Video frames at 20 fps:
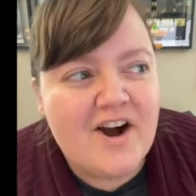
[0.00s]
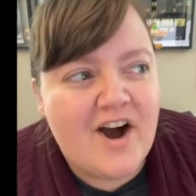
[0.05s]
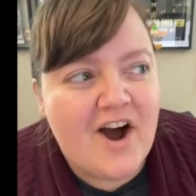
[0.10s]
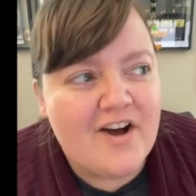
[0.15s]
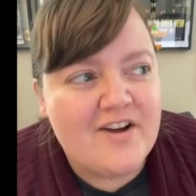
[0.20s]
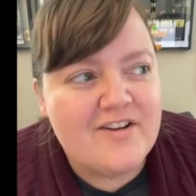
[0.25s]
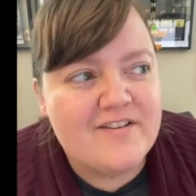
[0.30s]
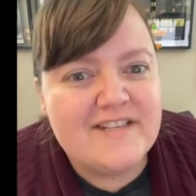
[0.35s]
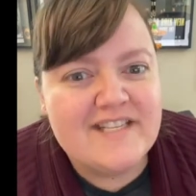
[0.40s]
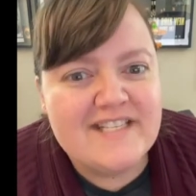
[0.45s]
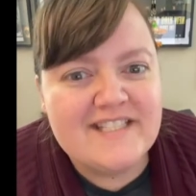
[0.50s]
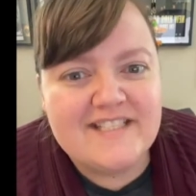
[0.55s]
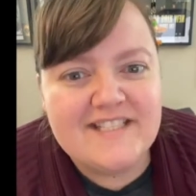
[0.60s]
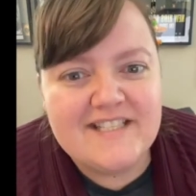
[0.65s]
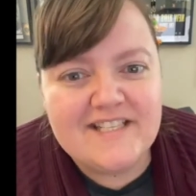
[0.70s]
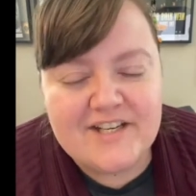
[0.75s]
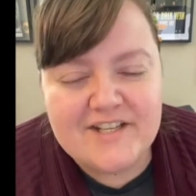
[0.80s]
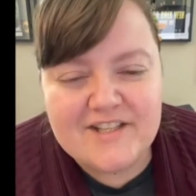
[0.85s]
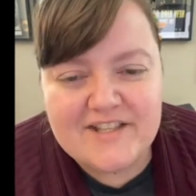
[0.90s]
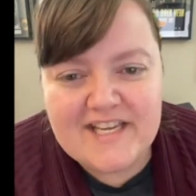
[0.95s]
All of these
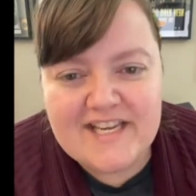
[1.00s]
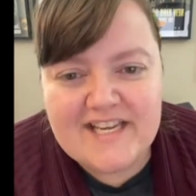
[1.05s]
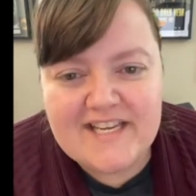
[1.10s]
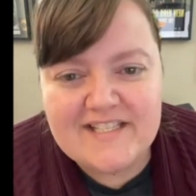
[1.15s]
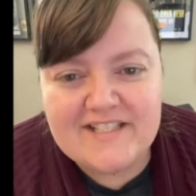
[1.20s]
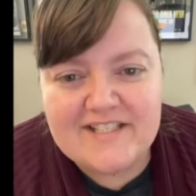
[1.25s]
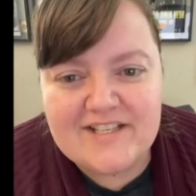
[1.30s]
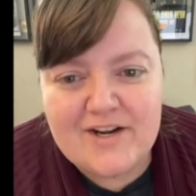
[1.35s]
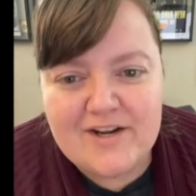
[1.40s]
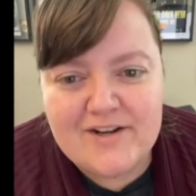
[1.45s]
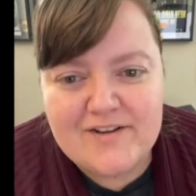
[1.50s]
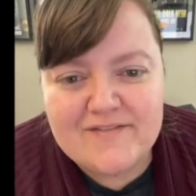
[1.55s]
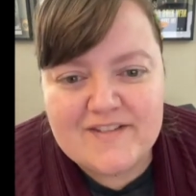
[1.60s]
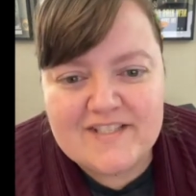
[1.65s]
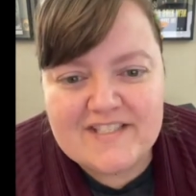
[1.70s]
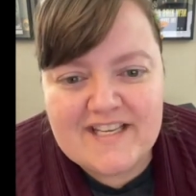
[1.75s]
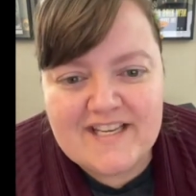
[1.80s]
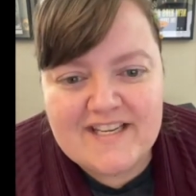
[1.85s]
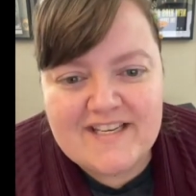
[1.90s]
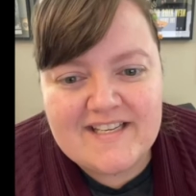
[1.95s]
little things, and all of a
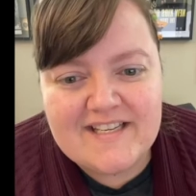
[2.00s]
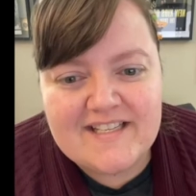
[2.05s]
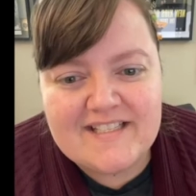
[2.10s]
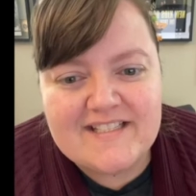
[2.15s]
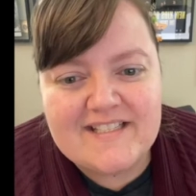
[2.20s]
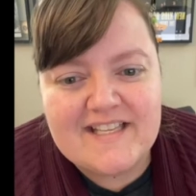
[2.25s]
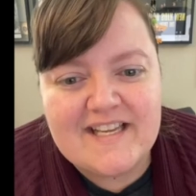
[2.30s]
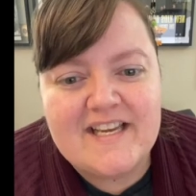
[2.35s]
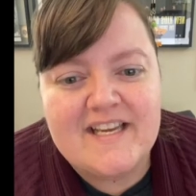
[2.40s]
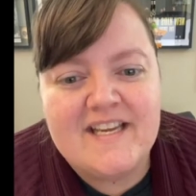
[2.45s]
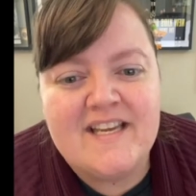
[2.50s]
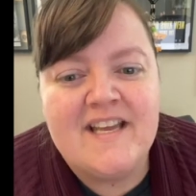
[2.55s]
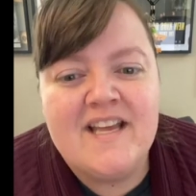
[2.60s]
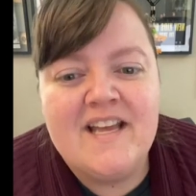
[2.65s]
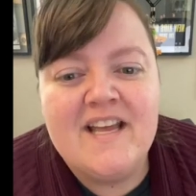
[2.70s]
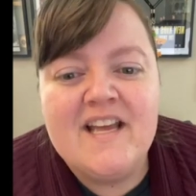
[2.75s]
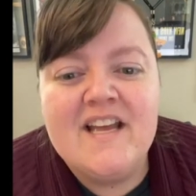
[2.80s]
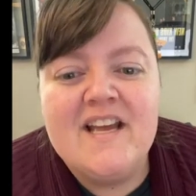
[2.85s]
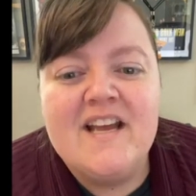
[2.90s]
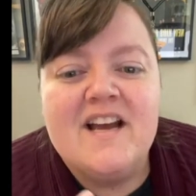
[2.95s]
sudden it's like,
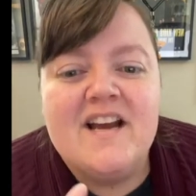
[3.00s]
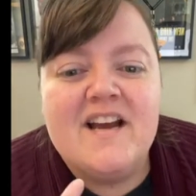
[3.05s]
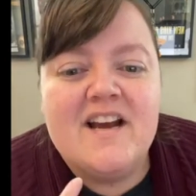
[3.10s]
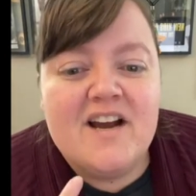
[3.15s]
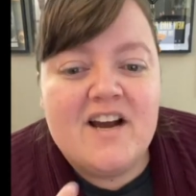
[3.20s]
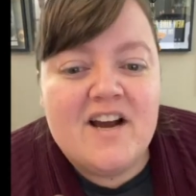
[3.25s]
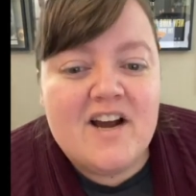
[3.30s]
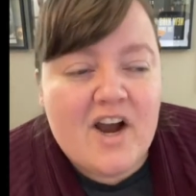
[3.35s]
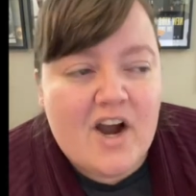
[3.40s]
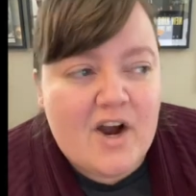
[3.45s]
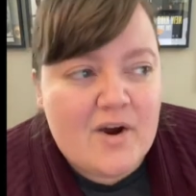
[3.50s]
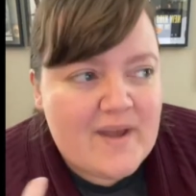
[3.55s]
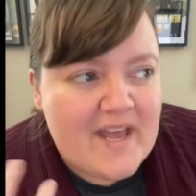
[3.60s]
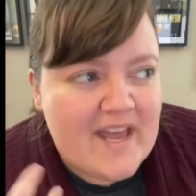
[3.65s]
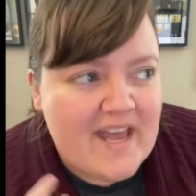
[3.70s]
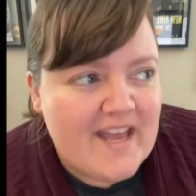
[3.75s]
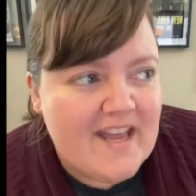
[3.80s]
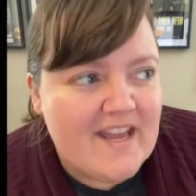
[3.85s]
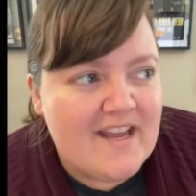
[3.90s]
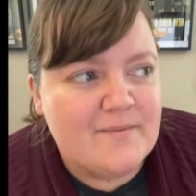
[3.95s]

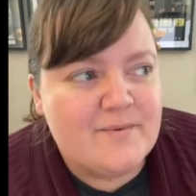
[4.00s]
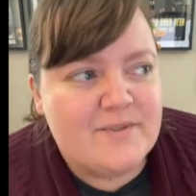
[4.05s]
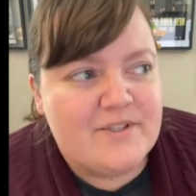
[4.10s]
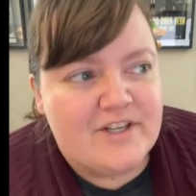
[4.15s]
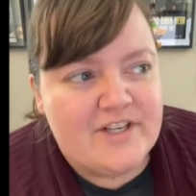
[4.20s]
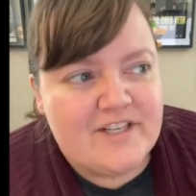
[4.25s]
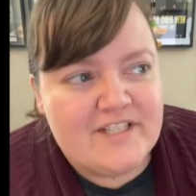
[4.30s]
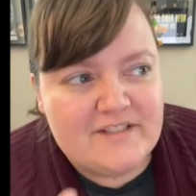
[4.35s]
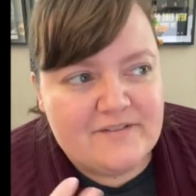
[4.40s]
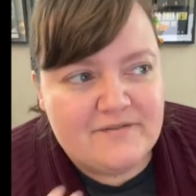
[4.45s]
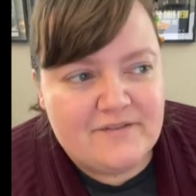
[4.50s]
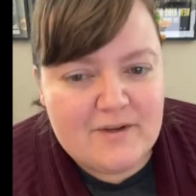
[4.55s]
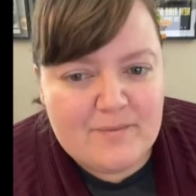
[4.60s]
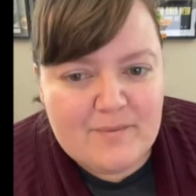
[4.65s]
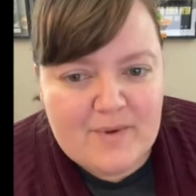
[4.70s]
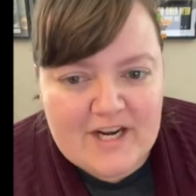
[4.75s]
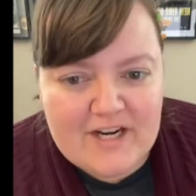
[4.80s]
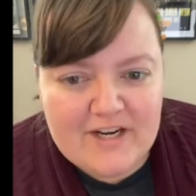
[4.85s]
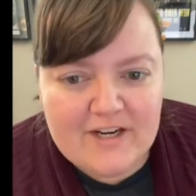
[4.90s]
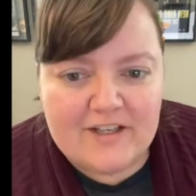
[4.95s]
okay, I'm starting to feel
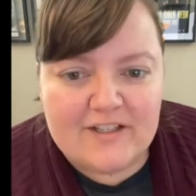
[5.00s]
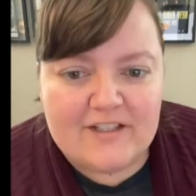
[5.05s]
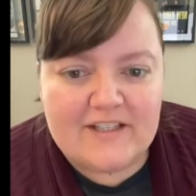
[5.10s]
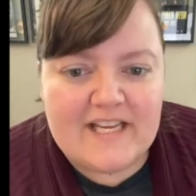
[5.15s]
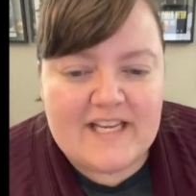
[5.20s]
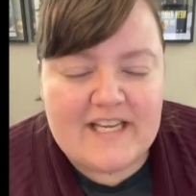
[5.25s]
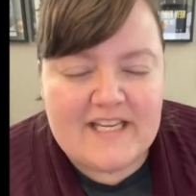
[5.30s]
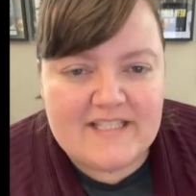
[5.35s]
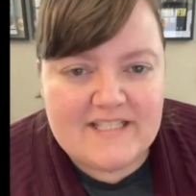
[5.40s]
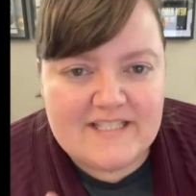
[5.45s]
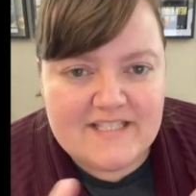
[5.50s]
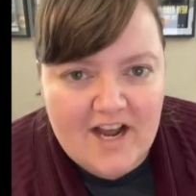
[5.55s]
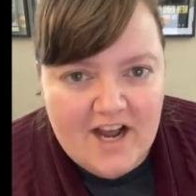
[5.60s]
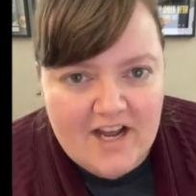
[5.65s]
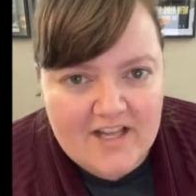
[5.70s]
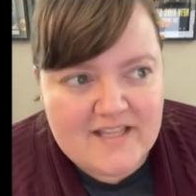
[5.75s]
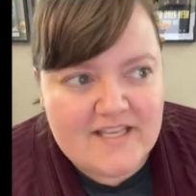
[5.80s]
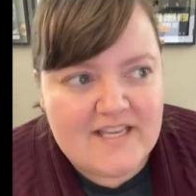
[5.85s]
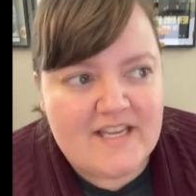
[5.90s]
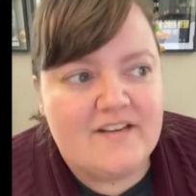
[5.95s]
better. Like, it's
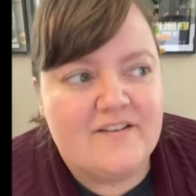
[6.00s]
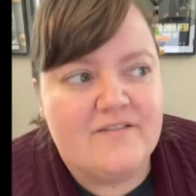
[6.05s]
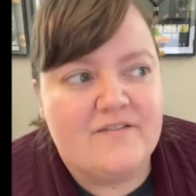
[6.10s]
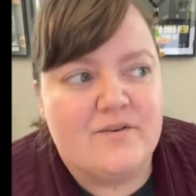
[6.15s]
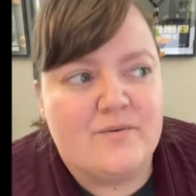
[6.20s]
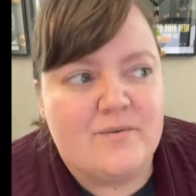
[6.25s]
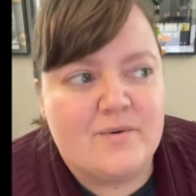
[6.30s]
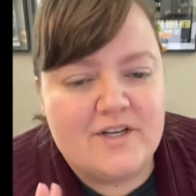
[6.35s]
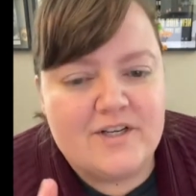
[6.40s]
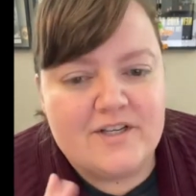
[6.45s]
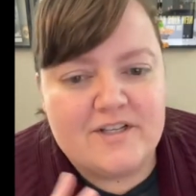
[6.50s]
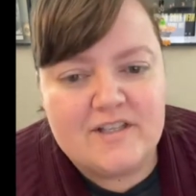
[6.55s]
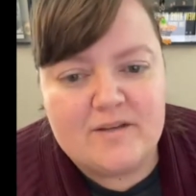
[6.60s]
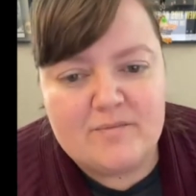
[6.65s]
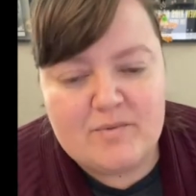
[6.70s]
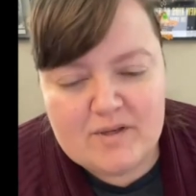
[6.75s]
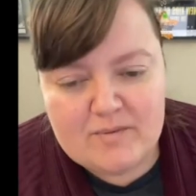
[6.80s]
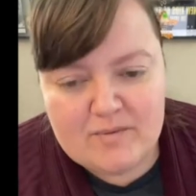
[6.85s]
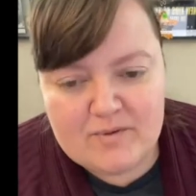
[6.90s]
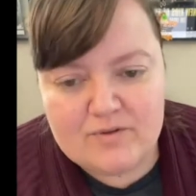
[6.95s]
not the end of the world
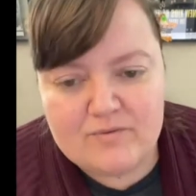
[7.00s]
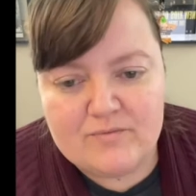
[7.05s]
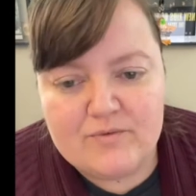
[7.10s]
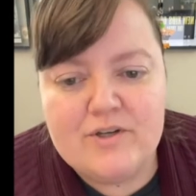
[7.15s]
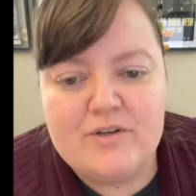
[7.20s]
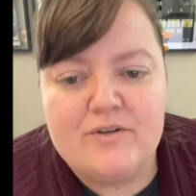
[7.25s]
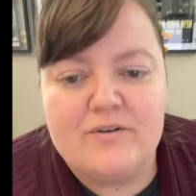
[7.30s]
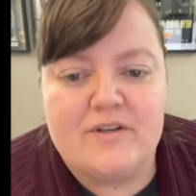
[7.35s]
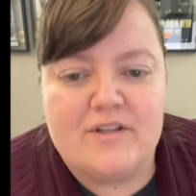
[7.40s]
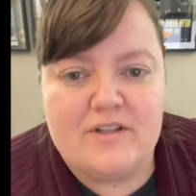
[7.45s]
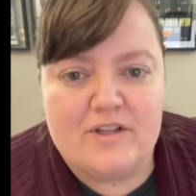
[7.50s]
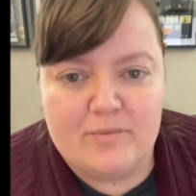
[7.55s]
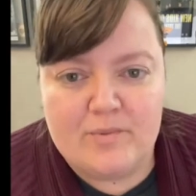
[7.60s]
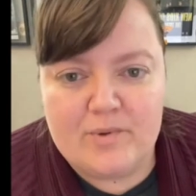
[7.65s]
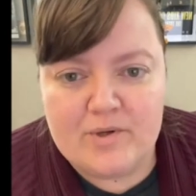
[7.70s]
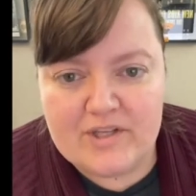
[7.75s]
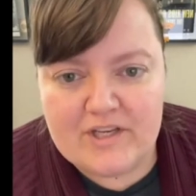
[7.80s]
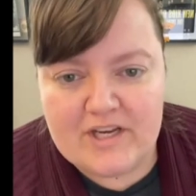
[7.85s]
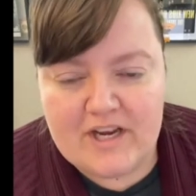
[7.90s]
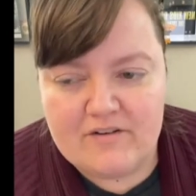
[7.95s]
that people are rude and they're
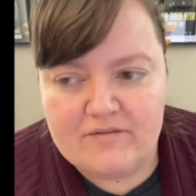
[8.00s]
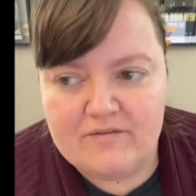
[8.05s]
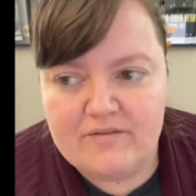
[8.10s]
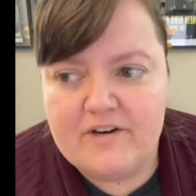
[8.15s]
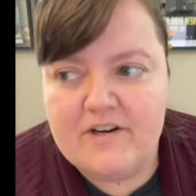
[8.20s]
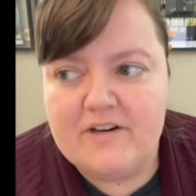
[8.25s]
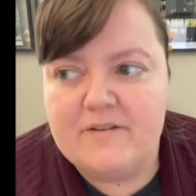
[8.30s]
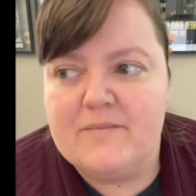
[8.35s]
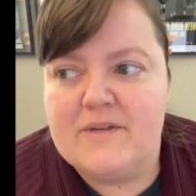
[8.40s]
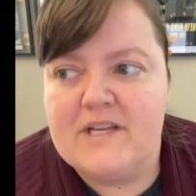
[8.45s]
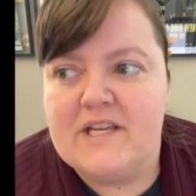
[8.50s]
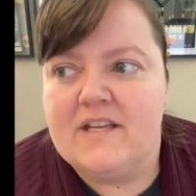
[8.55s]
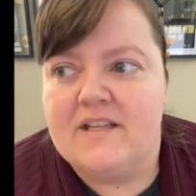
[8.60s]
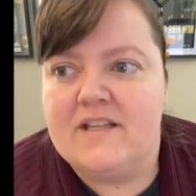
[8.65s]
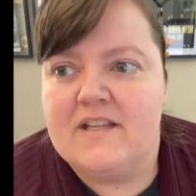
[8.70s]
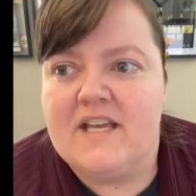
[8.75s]
pulling out in front of me.